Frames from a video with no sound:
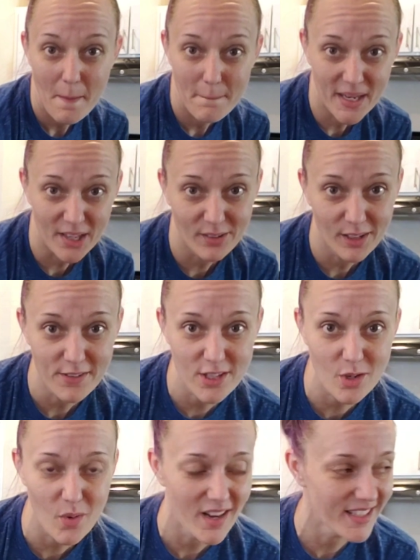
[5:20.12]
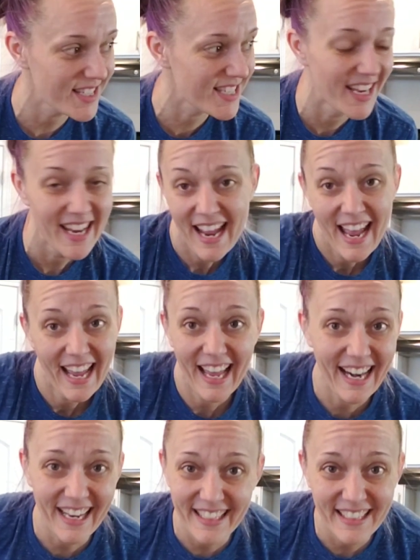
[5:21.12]
bigger lift squats.
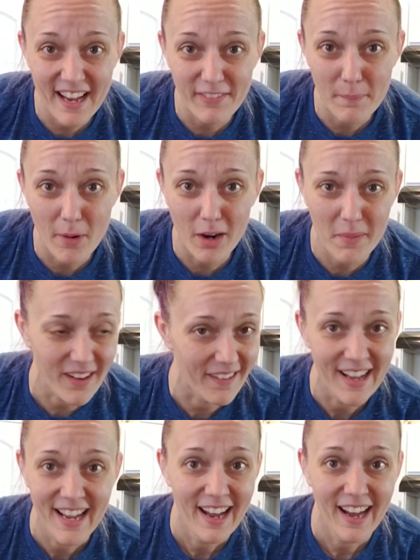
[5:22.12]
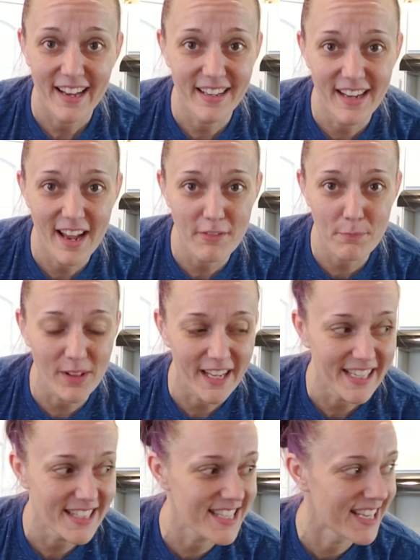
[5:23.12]
And I didn't have a barbell. I didn't have
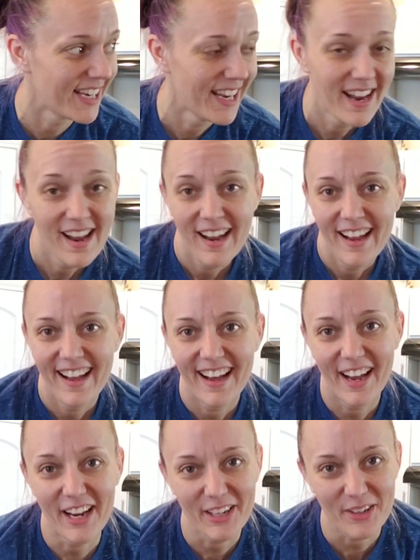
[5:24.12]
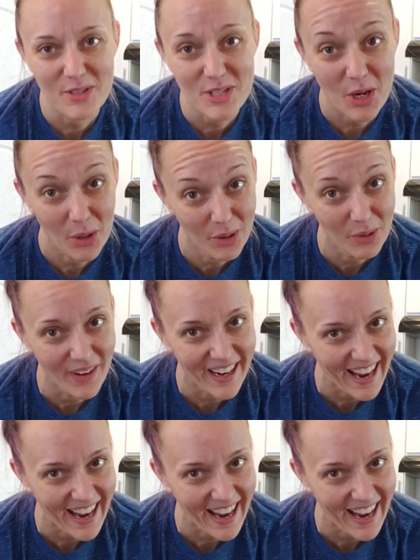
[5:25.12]
plates. I used who I